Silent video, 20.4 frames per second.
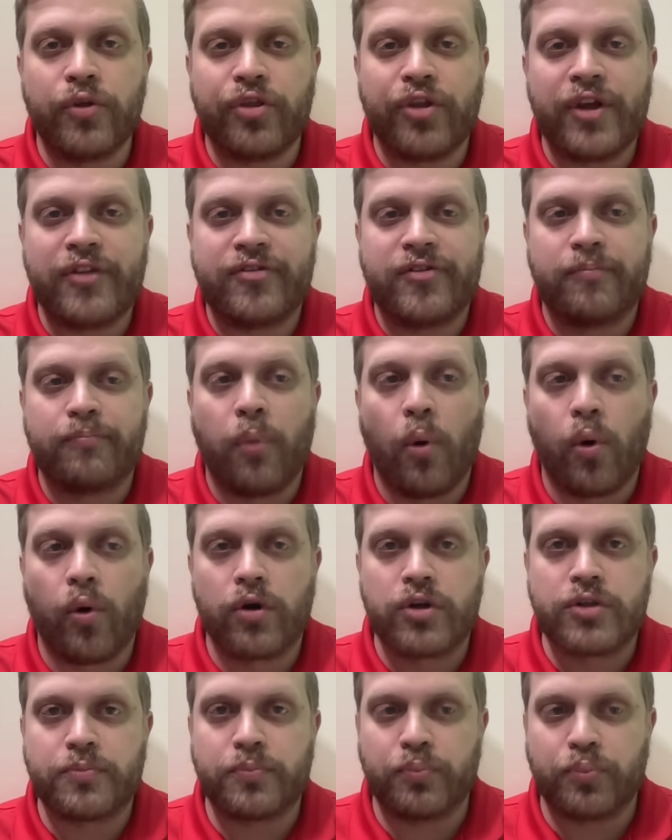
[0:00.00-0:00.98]
think
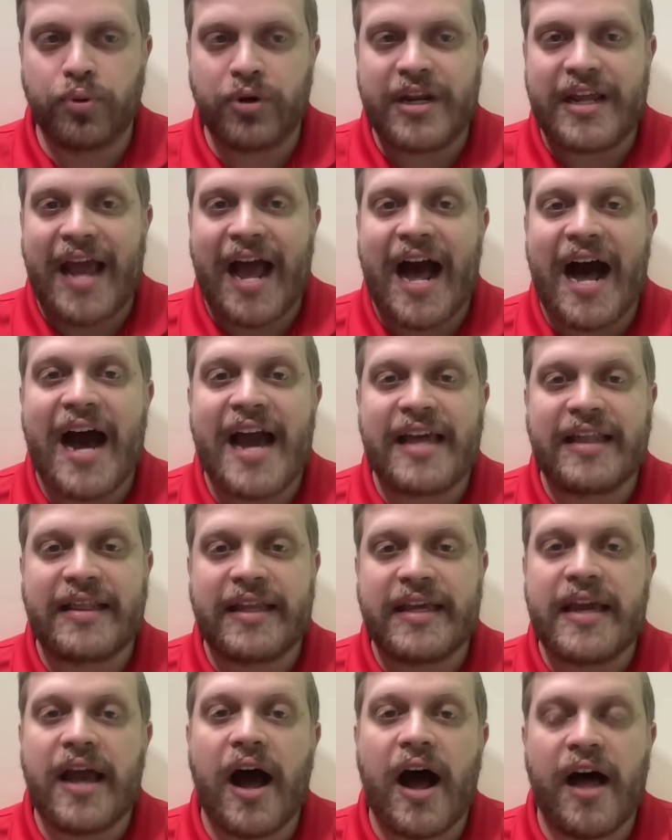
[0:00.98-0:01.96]
DeBoer's pretty
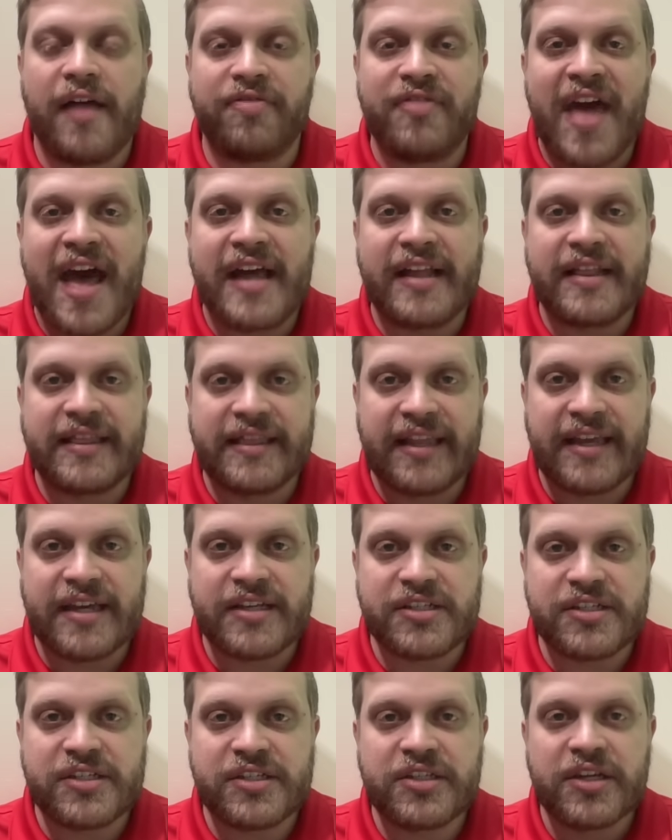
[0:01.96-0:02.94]
highly on that
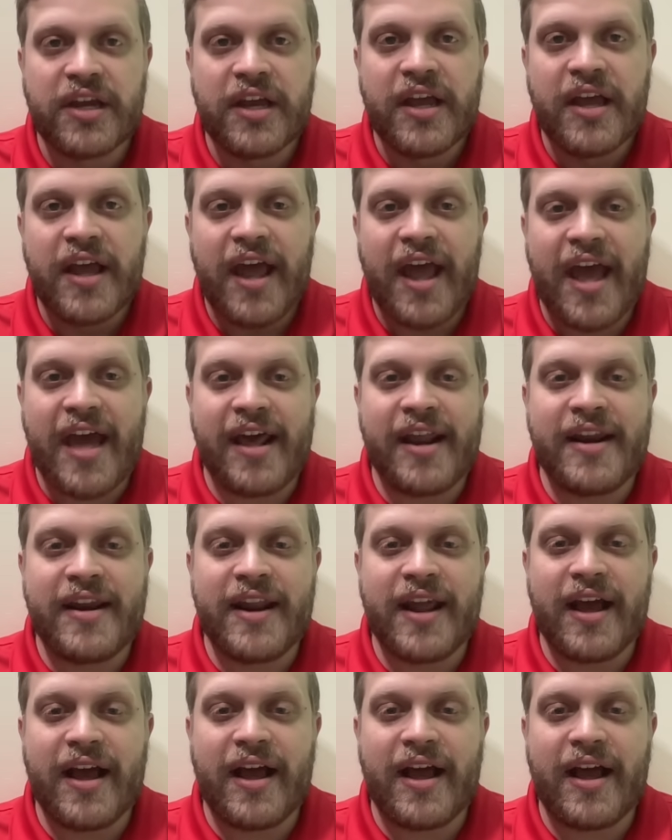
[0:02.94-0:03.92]
list.
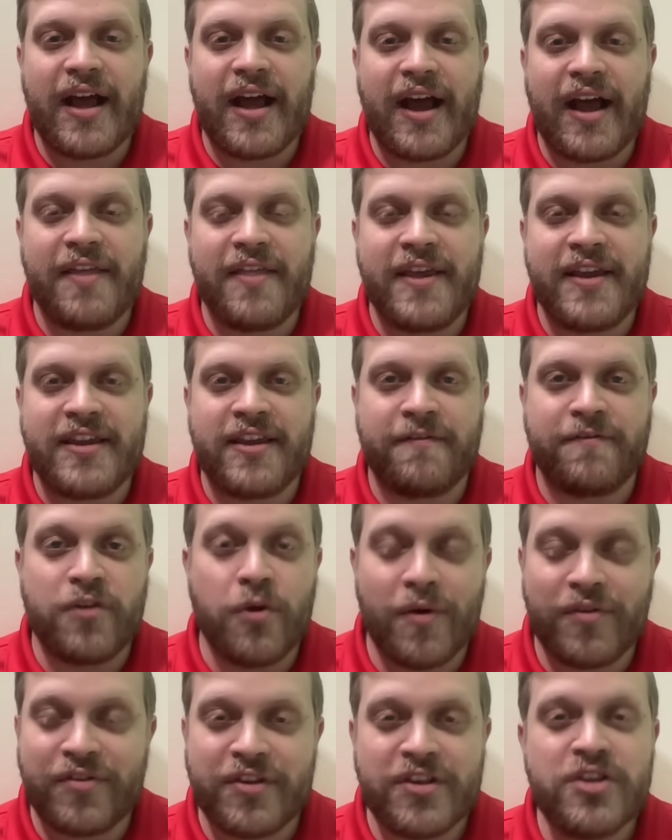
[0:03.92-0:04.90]
And I think if
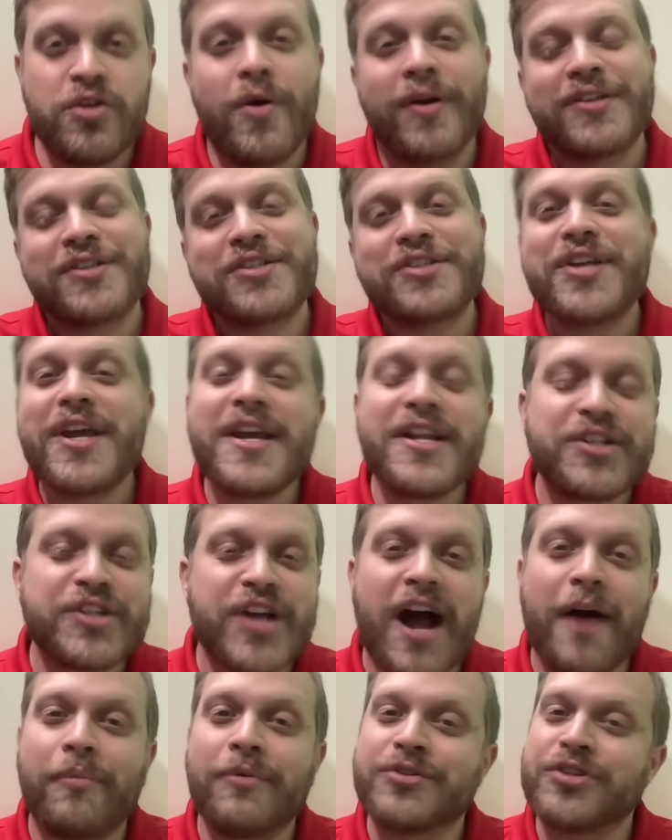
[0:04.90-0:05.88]
you, if the USC
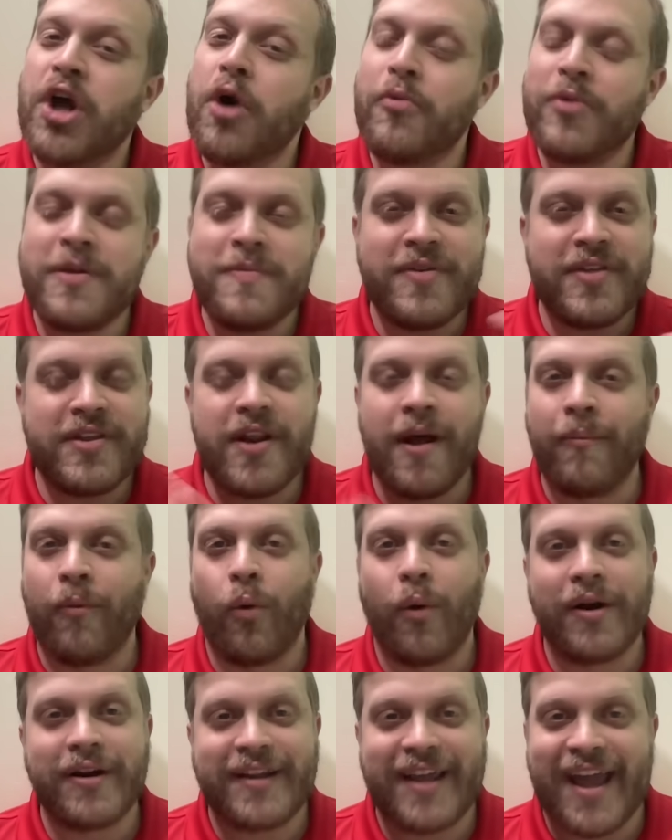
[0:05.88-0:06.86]
job was open, he'd be the number
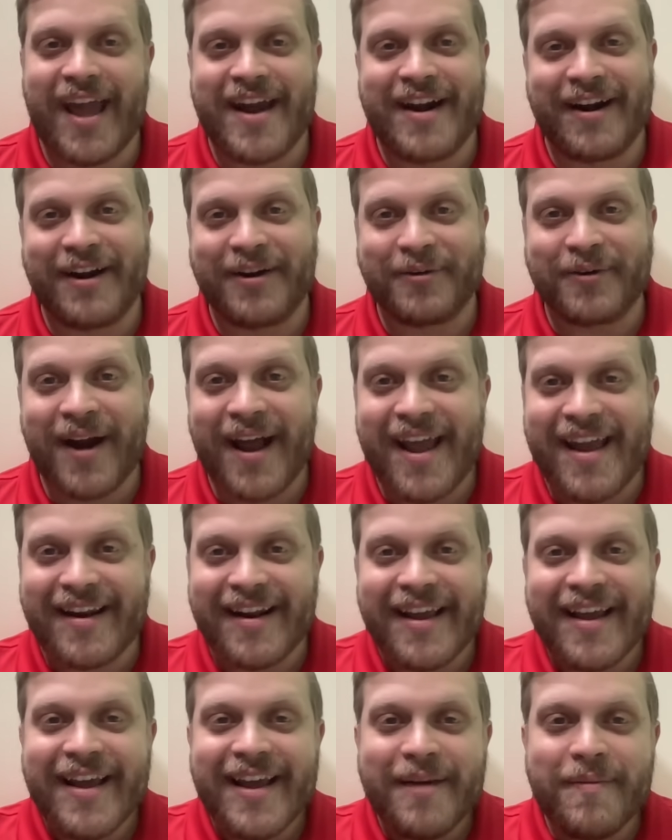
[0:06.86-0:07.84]
one candidate,
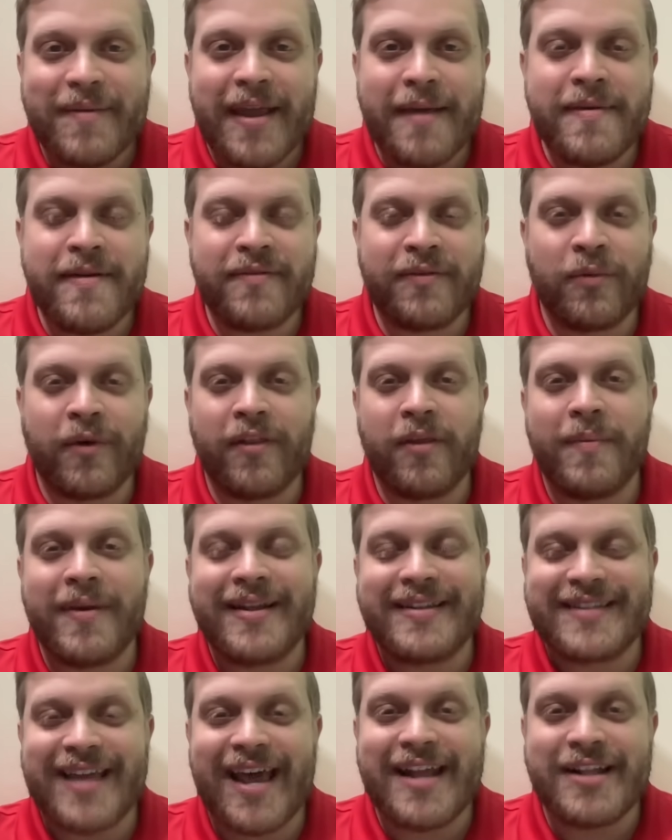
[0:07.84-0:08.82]
right? Maybe even one of the
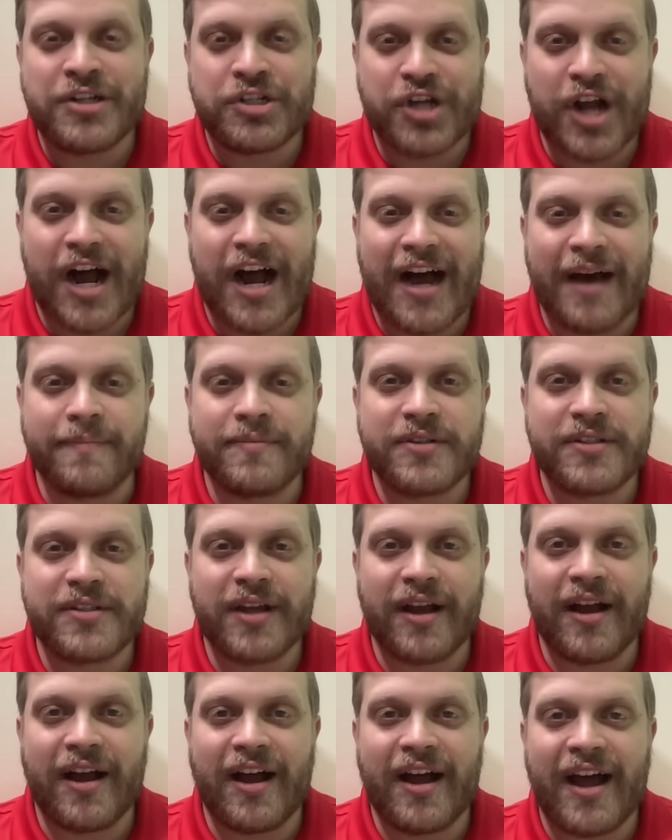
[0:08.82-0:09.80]
Big Ten jobs.
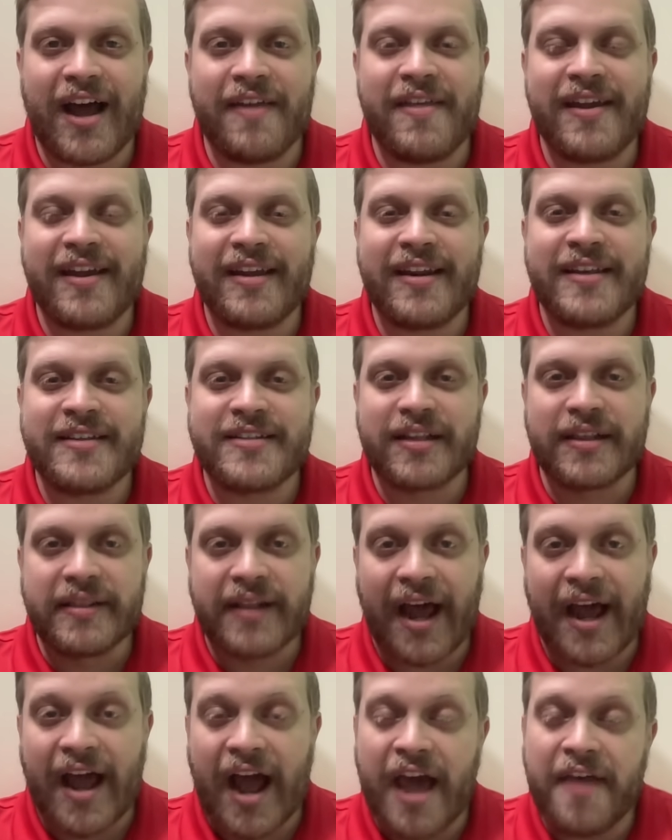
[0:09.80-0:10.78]
I
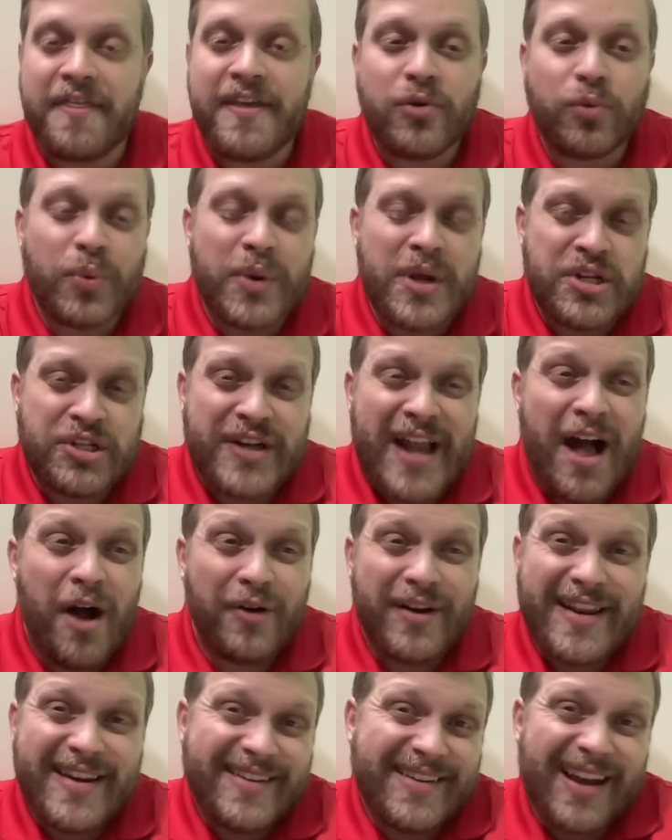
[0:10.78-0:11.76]
think
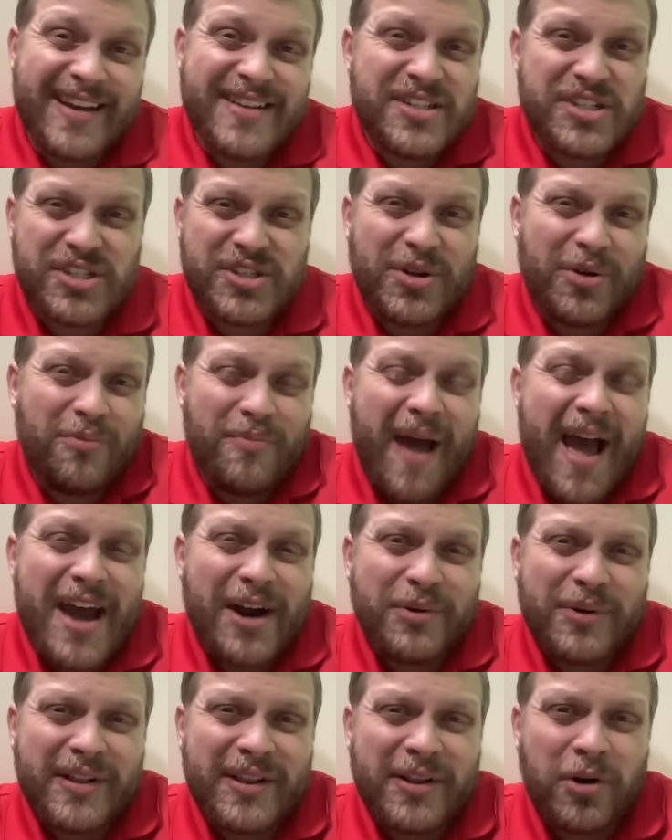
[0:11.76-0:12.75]
regionality does still
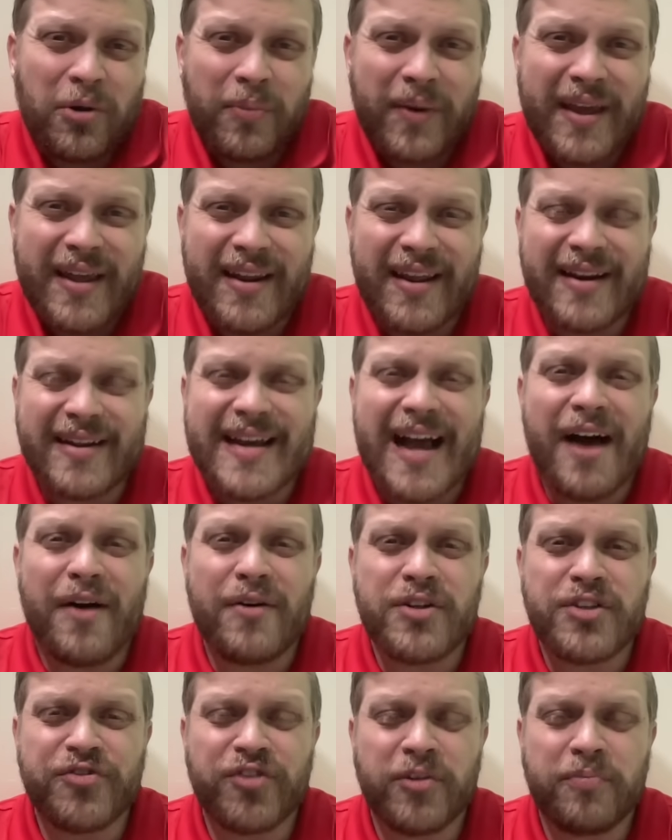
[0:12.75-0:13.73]
matter a little bit in
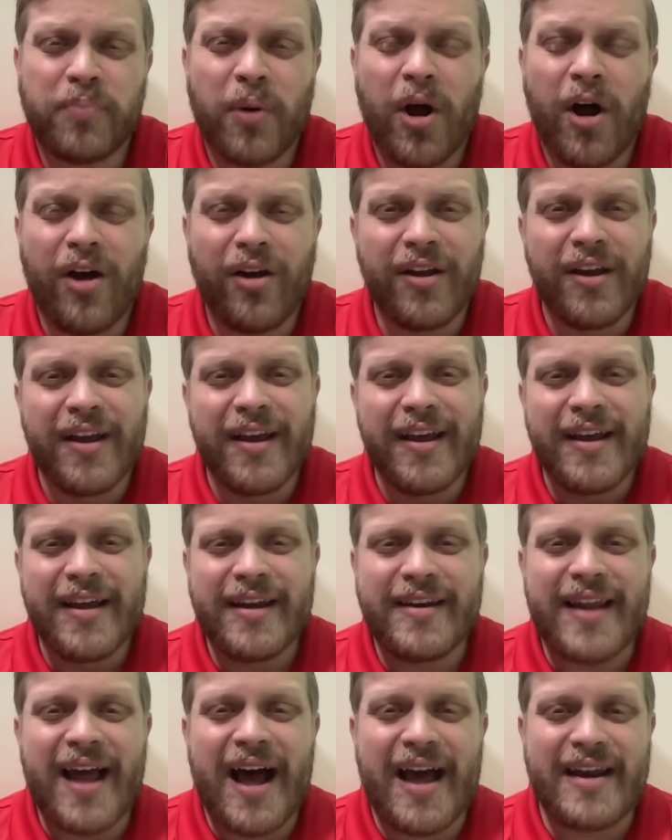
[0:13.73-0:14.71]
college football.
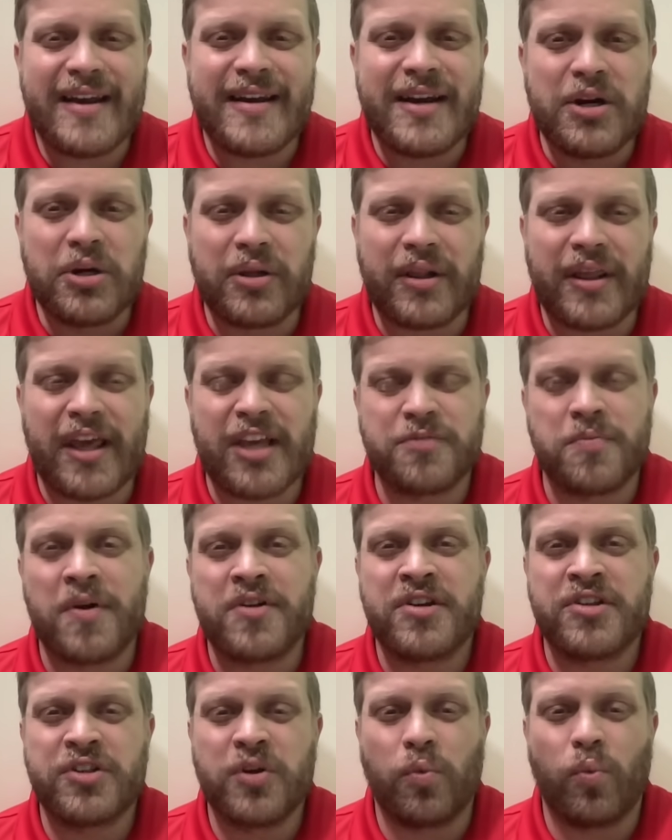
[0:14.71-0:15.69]
Not nearly as
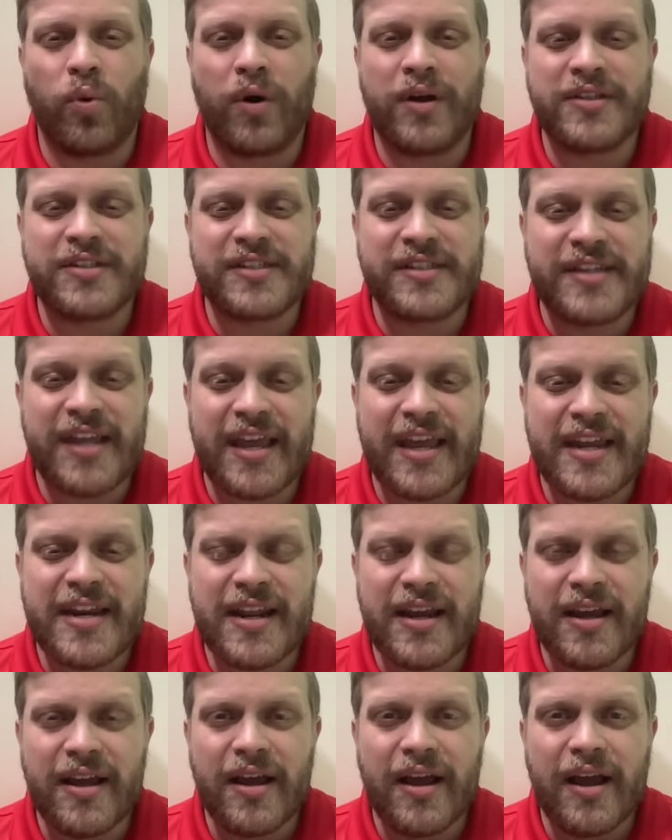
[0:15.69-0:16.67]
much as it once did.